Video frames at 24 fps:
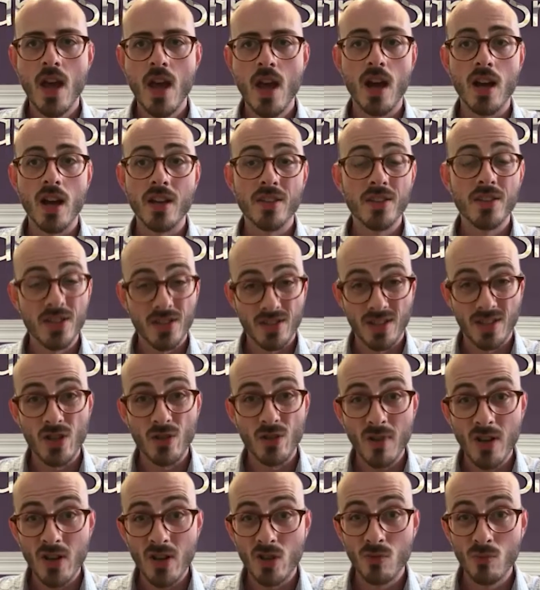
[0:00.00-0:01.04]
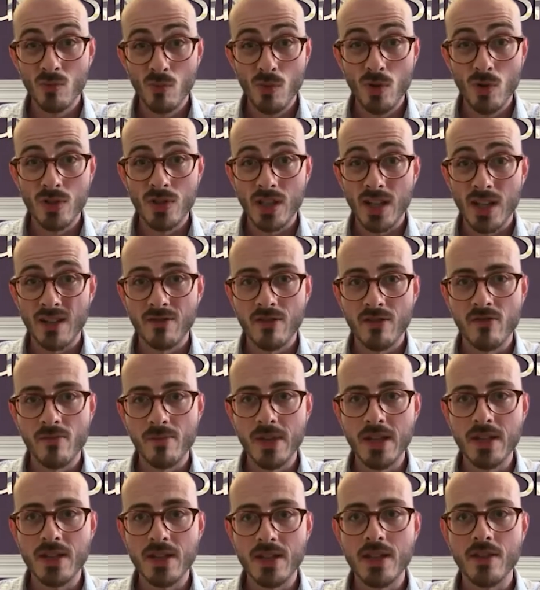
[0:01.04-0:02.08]
The situation would, however,
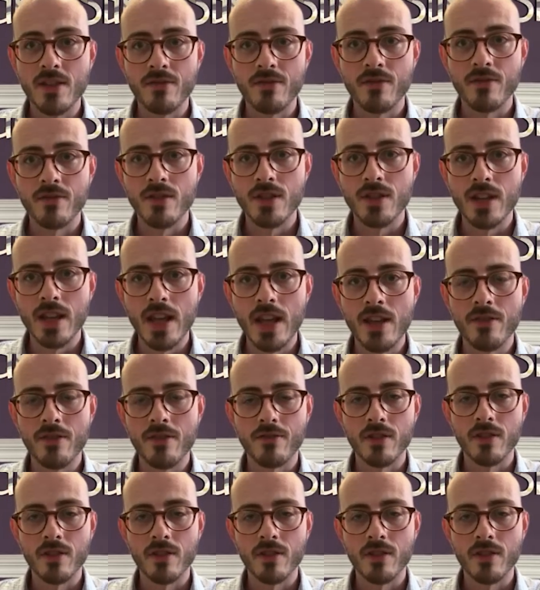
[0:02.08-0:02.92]
be different if,